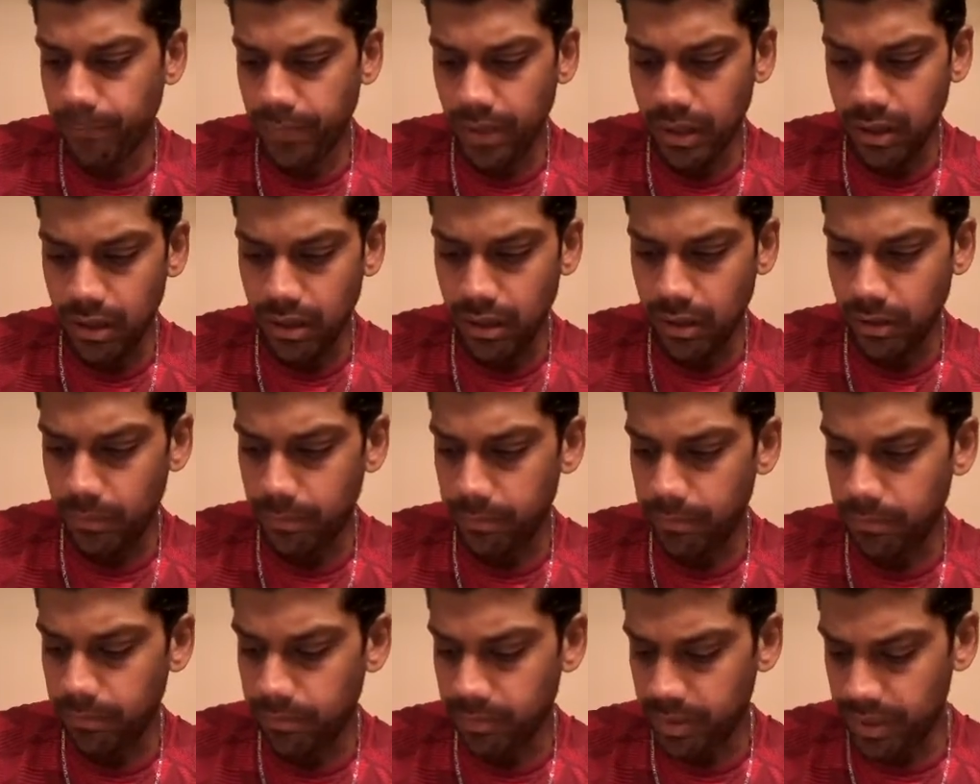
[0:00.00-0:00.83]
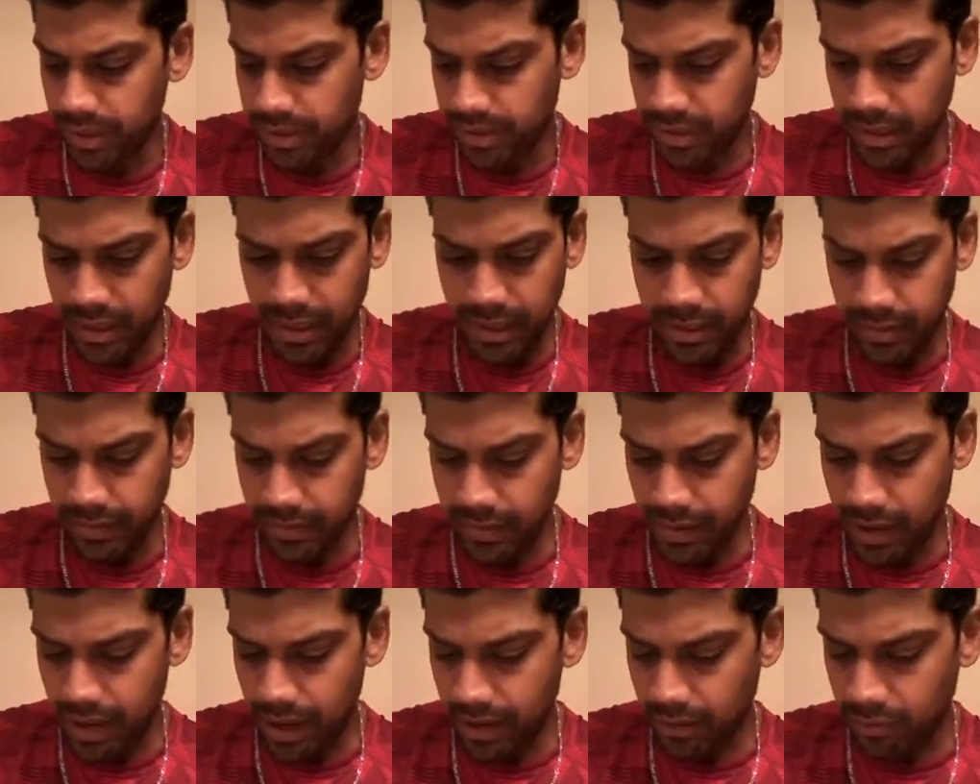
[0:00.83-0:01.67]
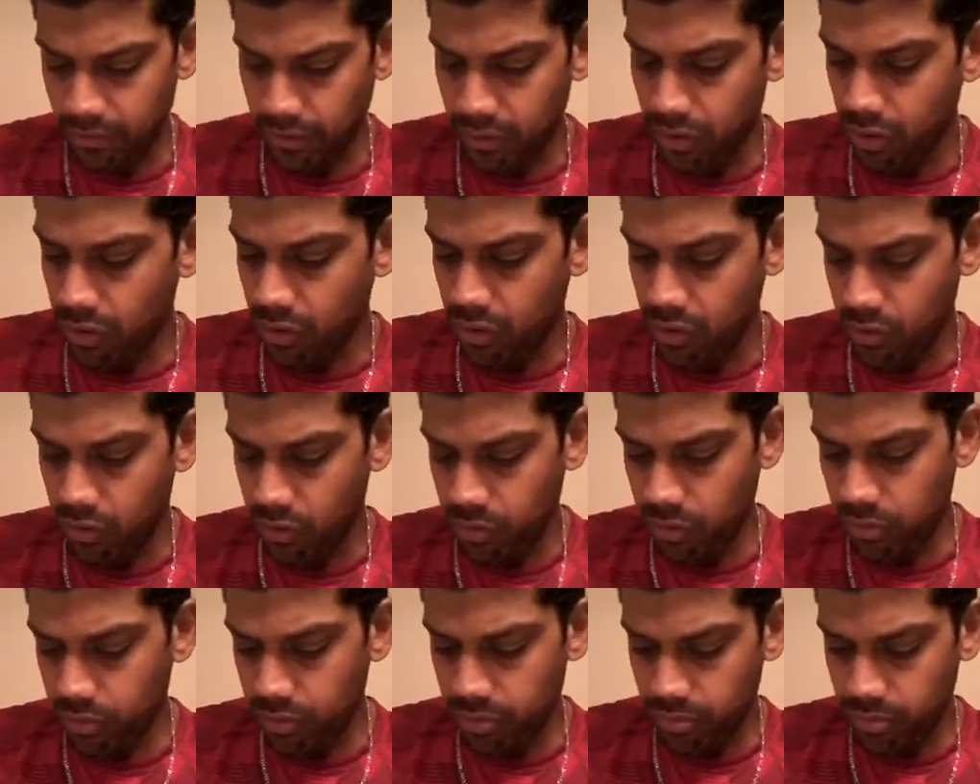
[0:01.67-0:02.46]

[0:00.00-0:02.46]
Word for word: Um, but then I don't know